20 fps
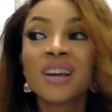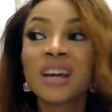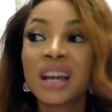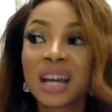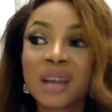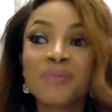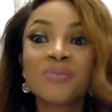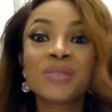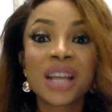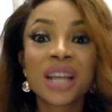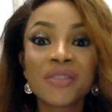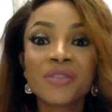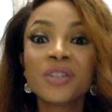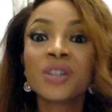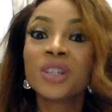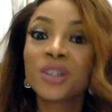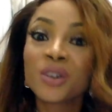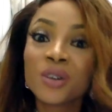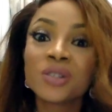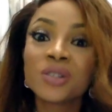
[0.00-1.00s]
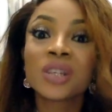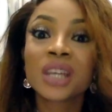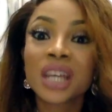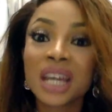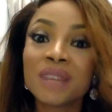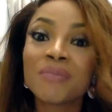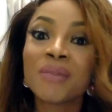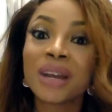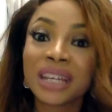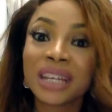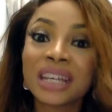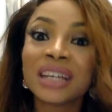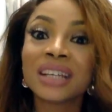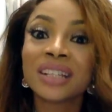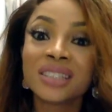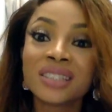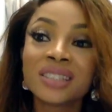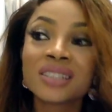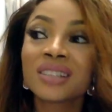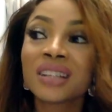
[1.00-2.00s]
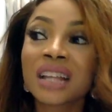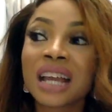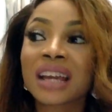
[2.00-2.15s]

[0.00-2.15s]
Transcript: And I'm definitely going to cane my kids.